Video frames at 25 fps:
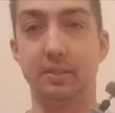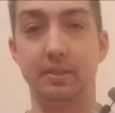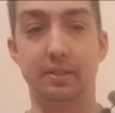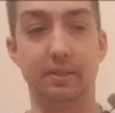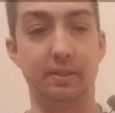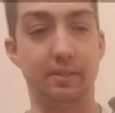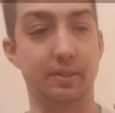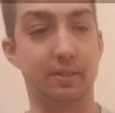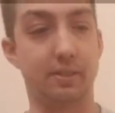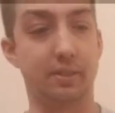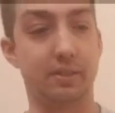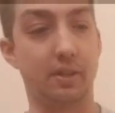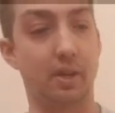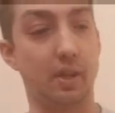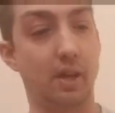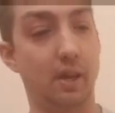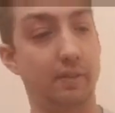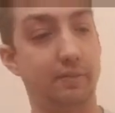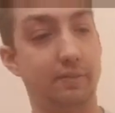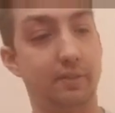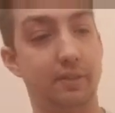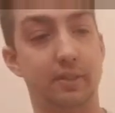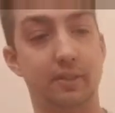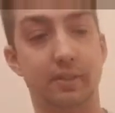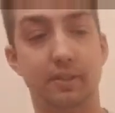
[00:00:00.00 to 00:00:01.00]
They're
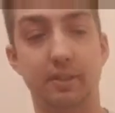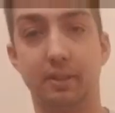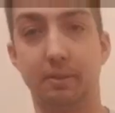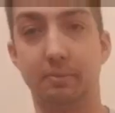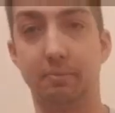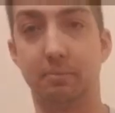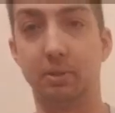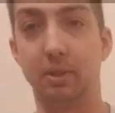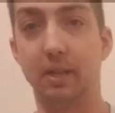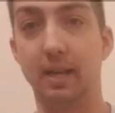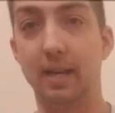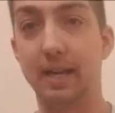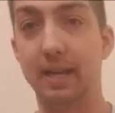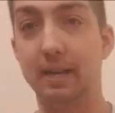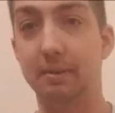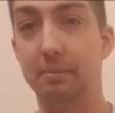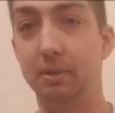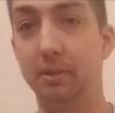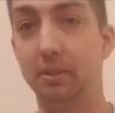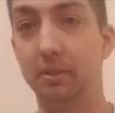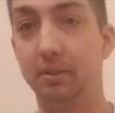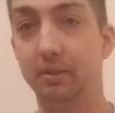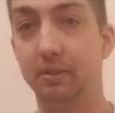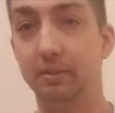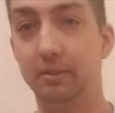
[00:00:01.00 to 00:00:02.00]
soft, they're
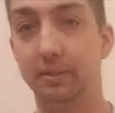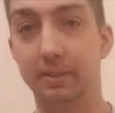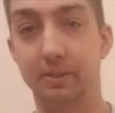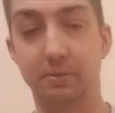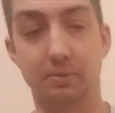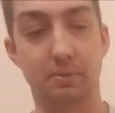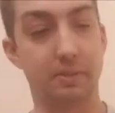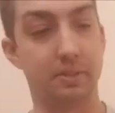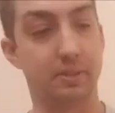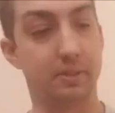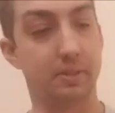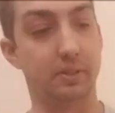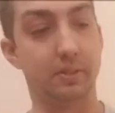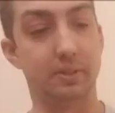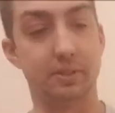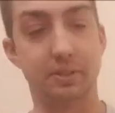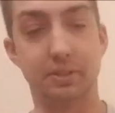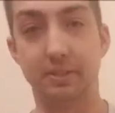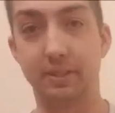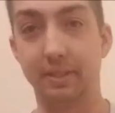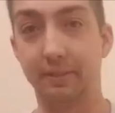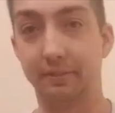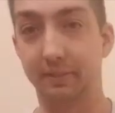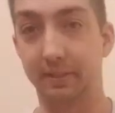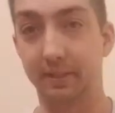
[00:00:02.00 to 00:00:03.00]
pliable. This one's a little
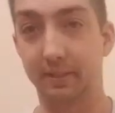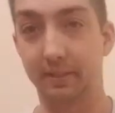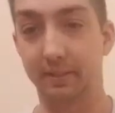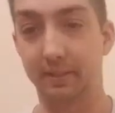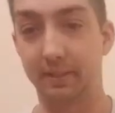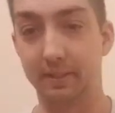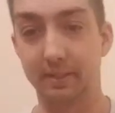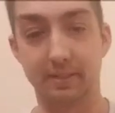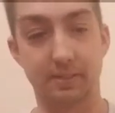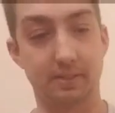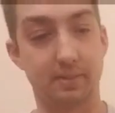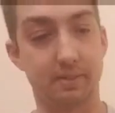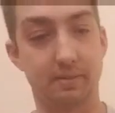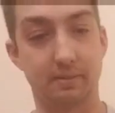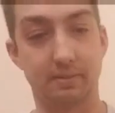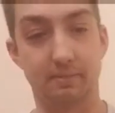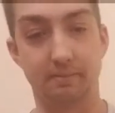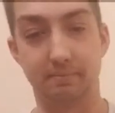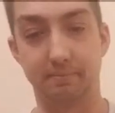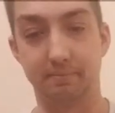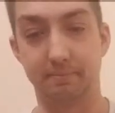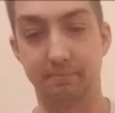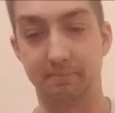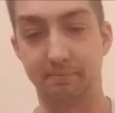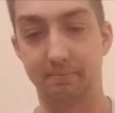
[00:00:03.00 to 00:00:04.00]
stiffer because
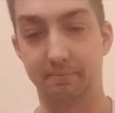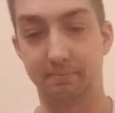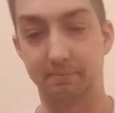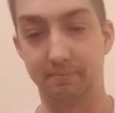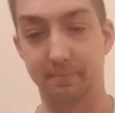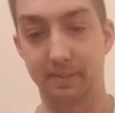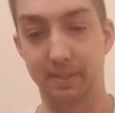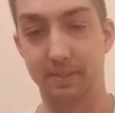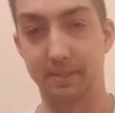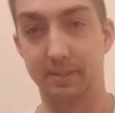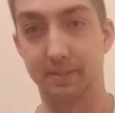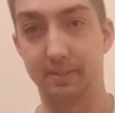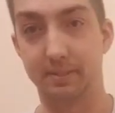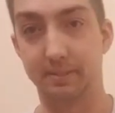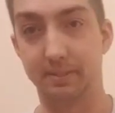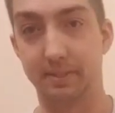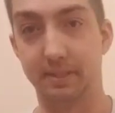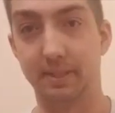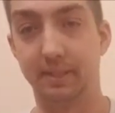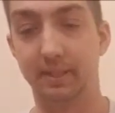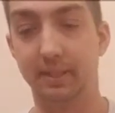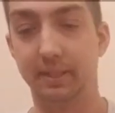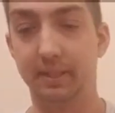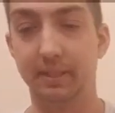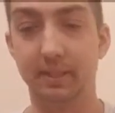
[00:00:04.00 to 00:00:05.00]
this is
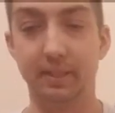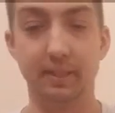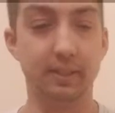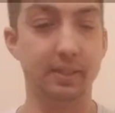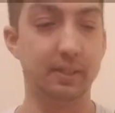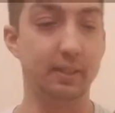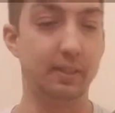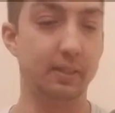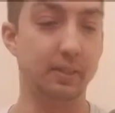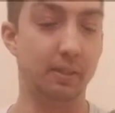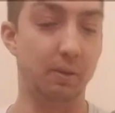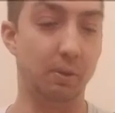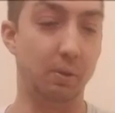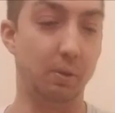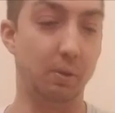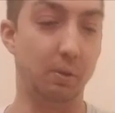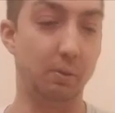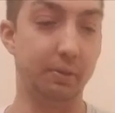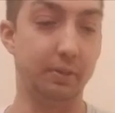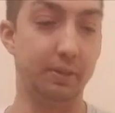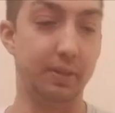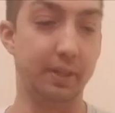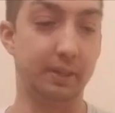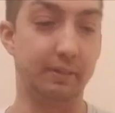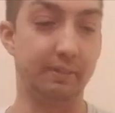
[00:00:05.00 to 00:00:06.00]
old
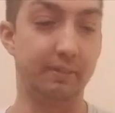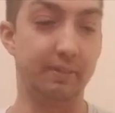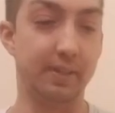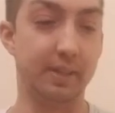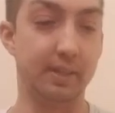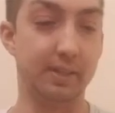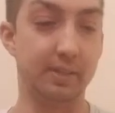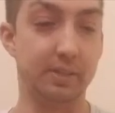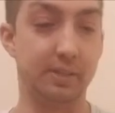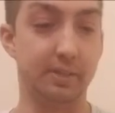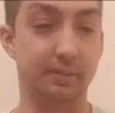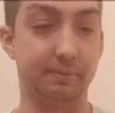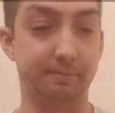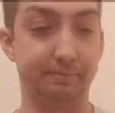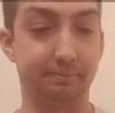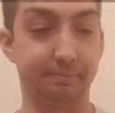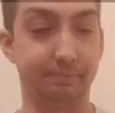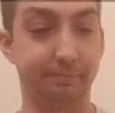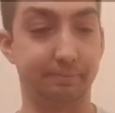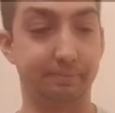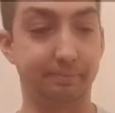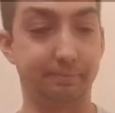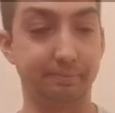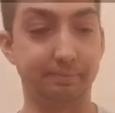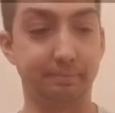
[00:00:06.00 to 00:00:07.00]
thick finish,
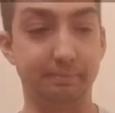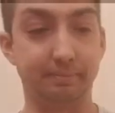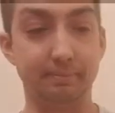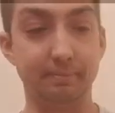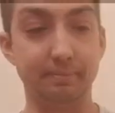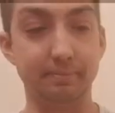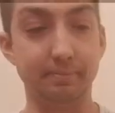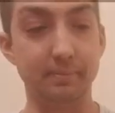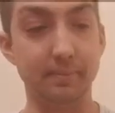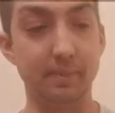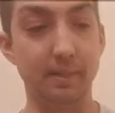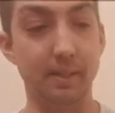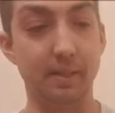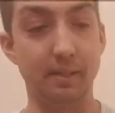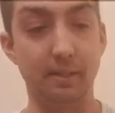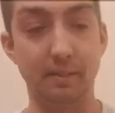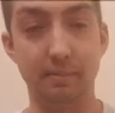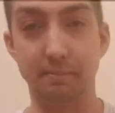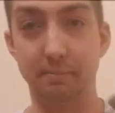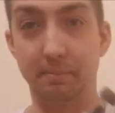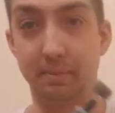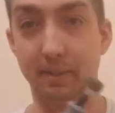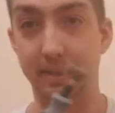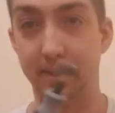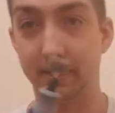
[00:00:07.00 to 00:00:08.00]

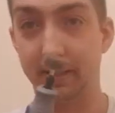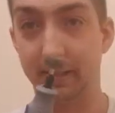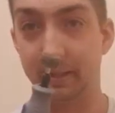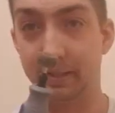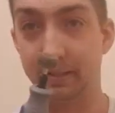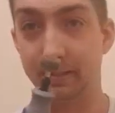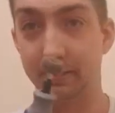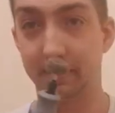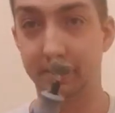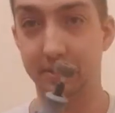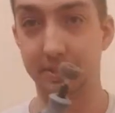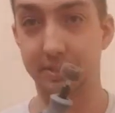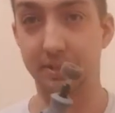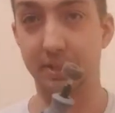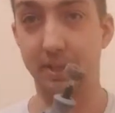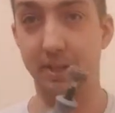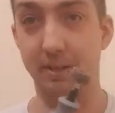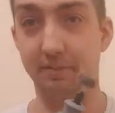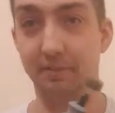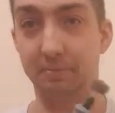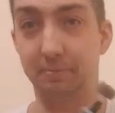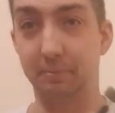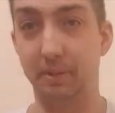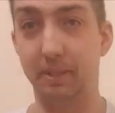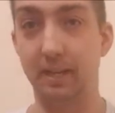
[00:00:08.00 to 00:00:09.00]
but they're
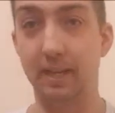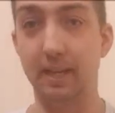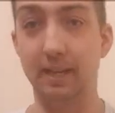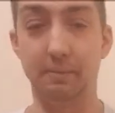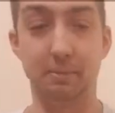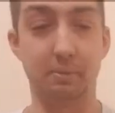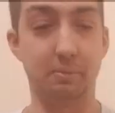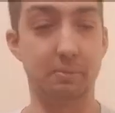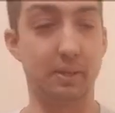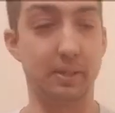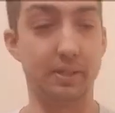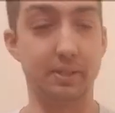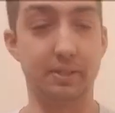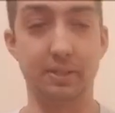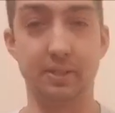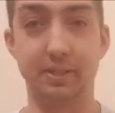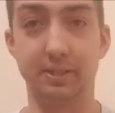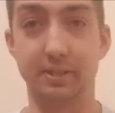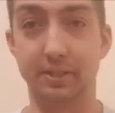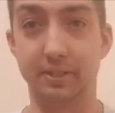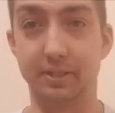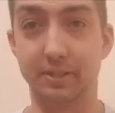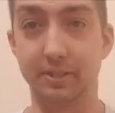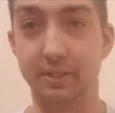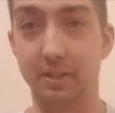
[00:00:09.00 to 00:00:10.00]
soft, pliable brushes.
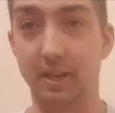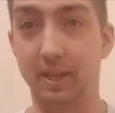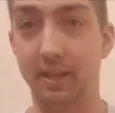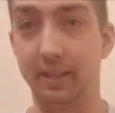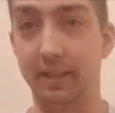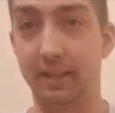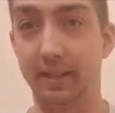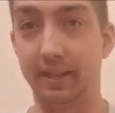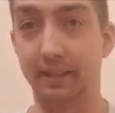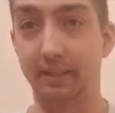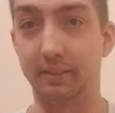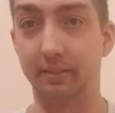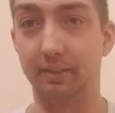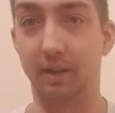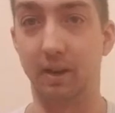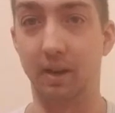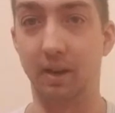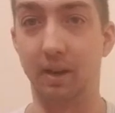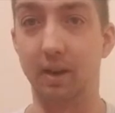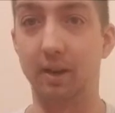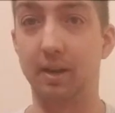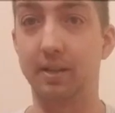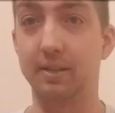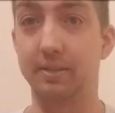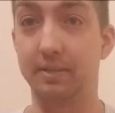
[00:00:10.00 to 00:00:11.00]
It's not like a
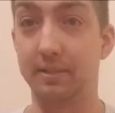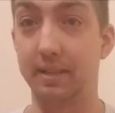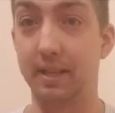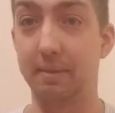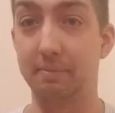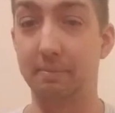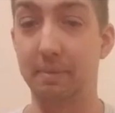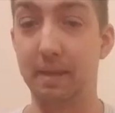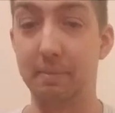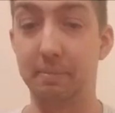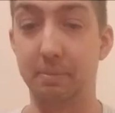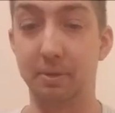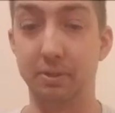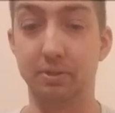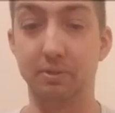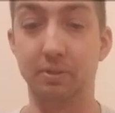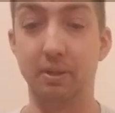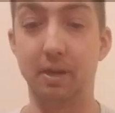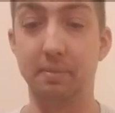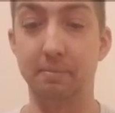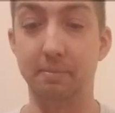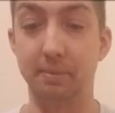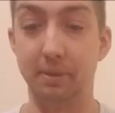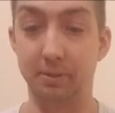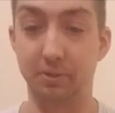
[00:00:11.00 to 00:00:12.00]
hard sandpaper
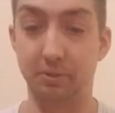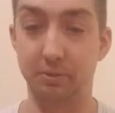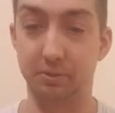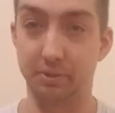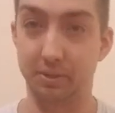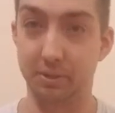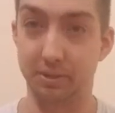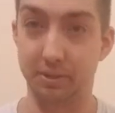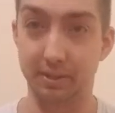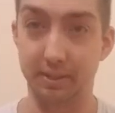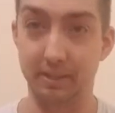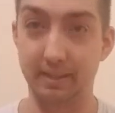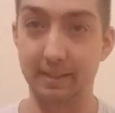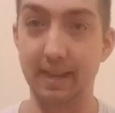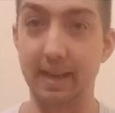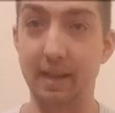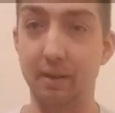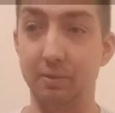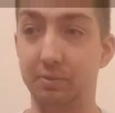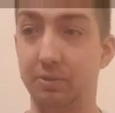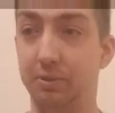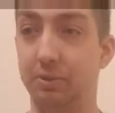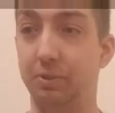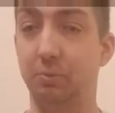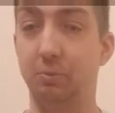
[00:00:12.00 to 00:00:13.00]
drum which will just
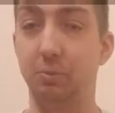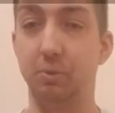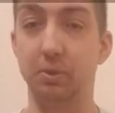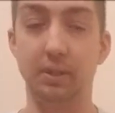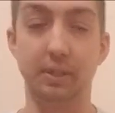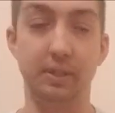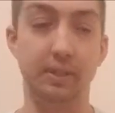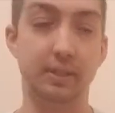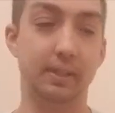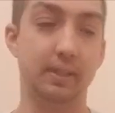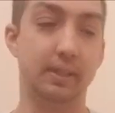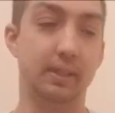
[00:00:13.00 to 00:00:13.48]
gouge the wood.